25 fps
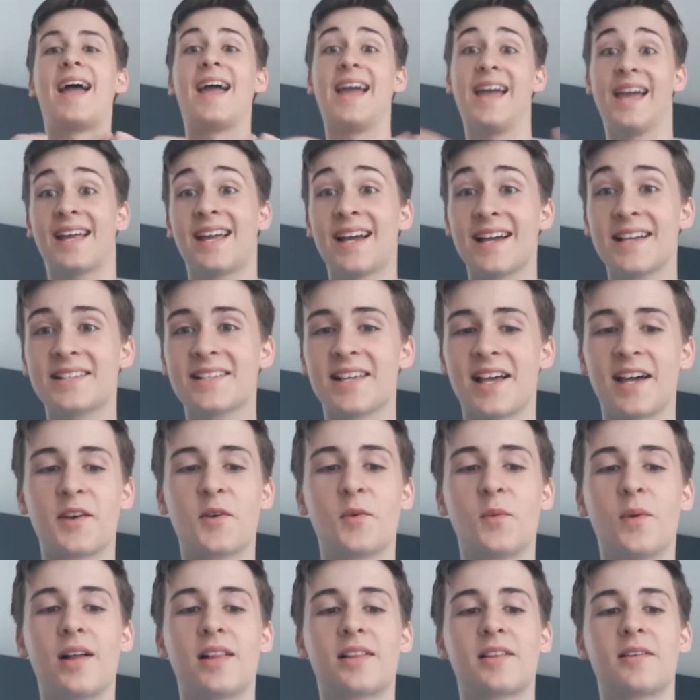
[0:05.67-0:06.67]
Hey guys,
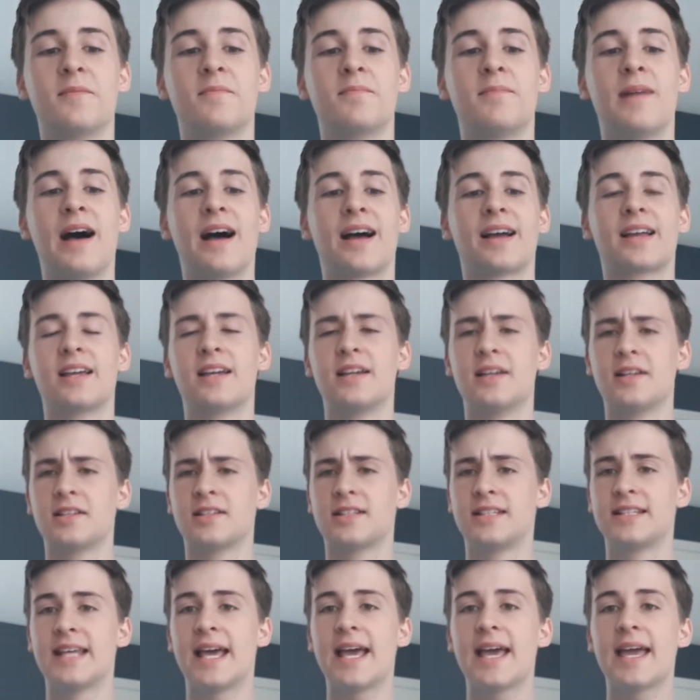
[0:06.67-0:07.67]
and welcome back.
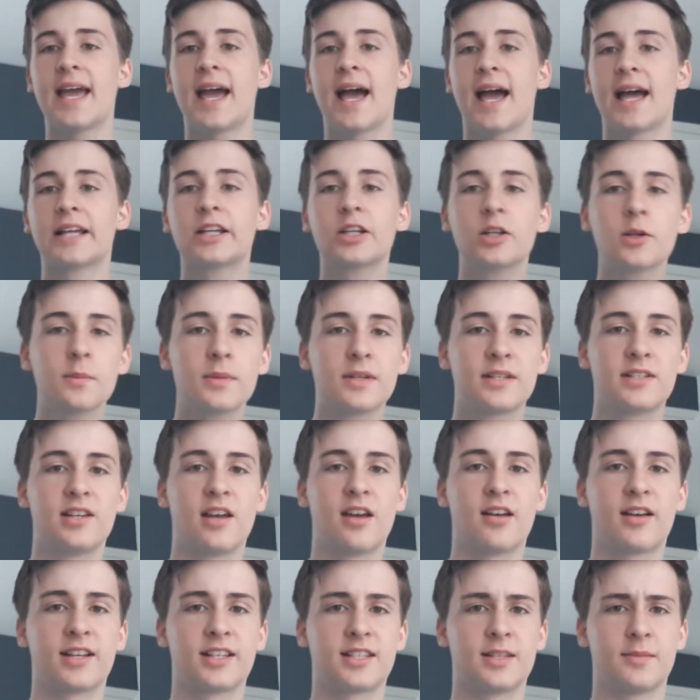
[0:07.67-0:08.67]
Today I'm going to be
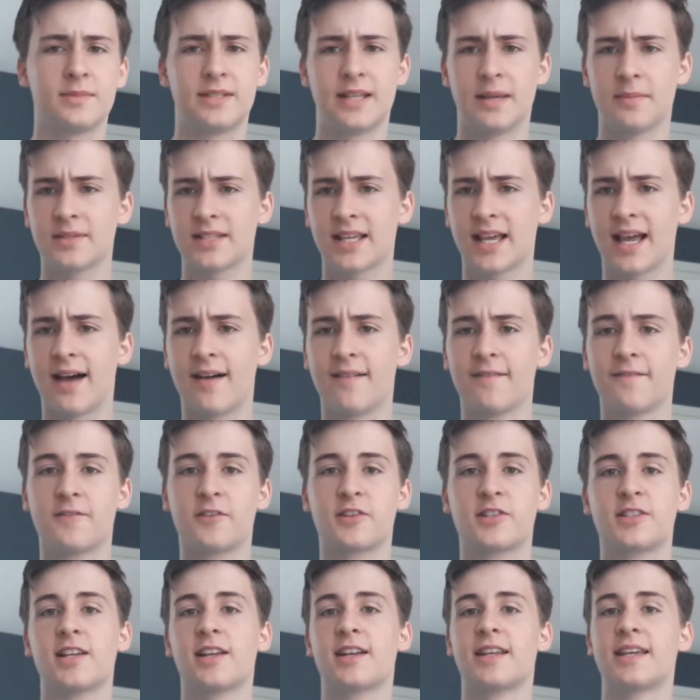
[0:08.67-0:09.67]
sharing some tips I have for
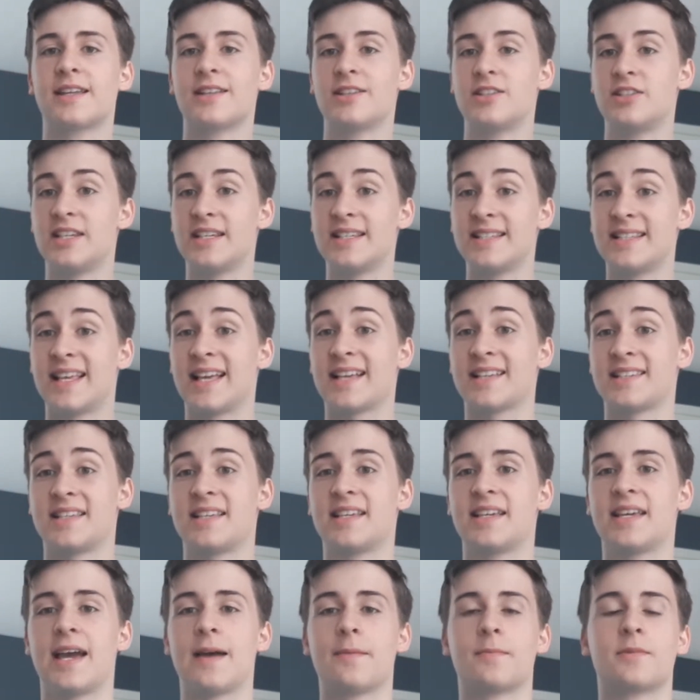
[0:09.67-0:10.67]
studying
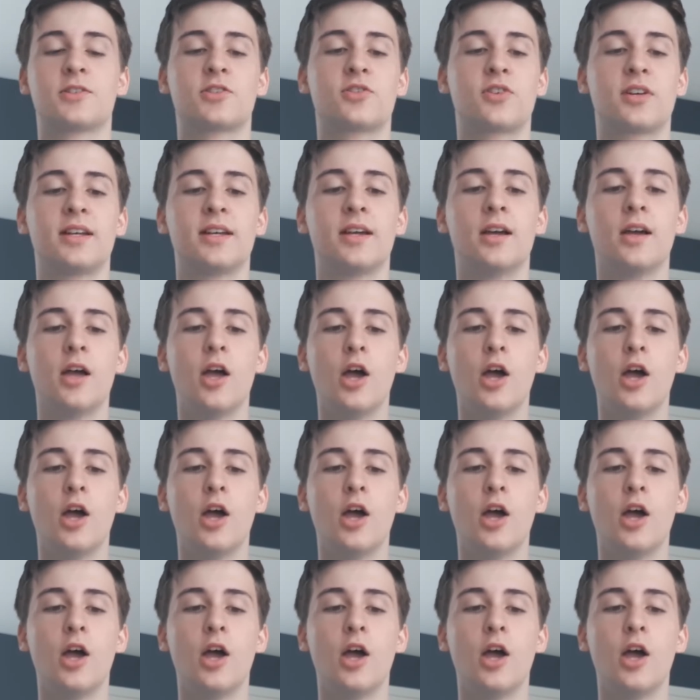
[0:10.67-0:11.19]
GCSE chemistry.